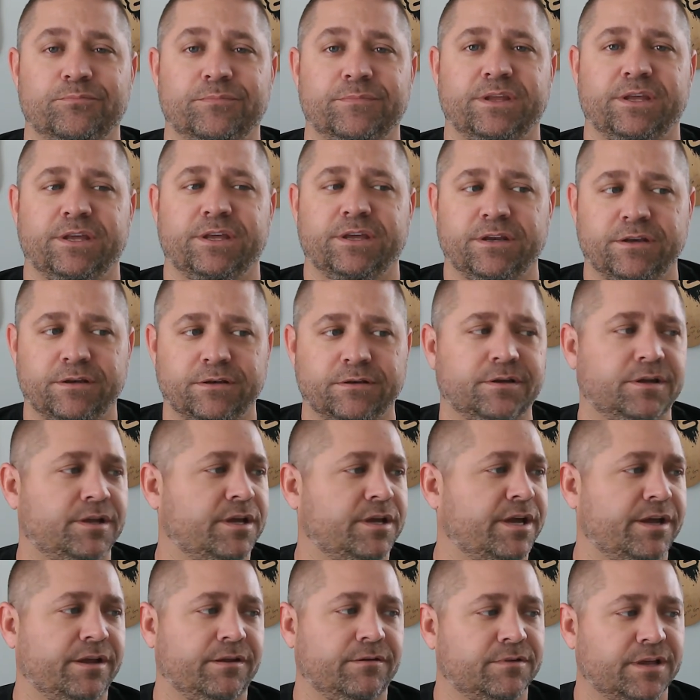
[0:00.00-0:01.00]
and
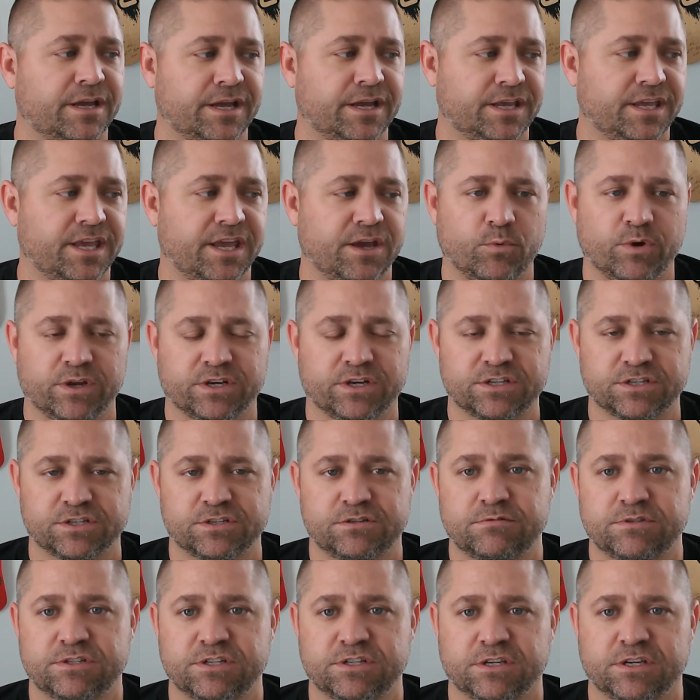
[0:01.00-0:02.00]
I can't wait
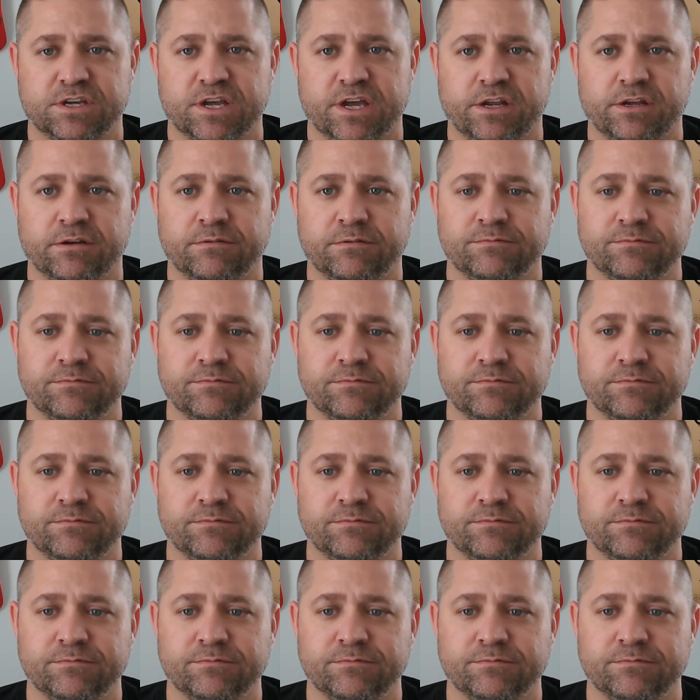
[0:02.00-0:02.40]
to kind of